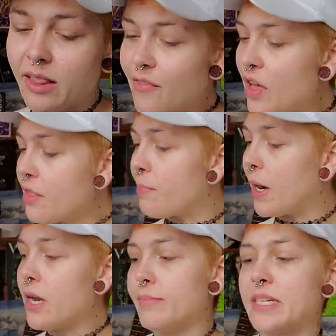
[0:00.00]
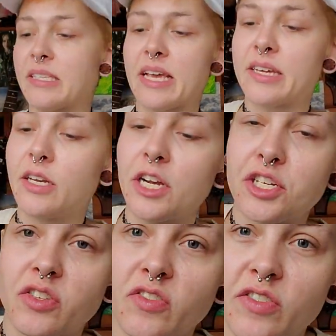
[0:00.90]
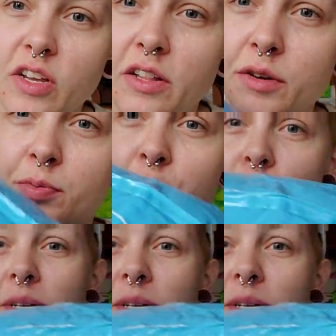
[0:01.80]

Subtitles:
love how the bottom is, like, not just solid blue,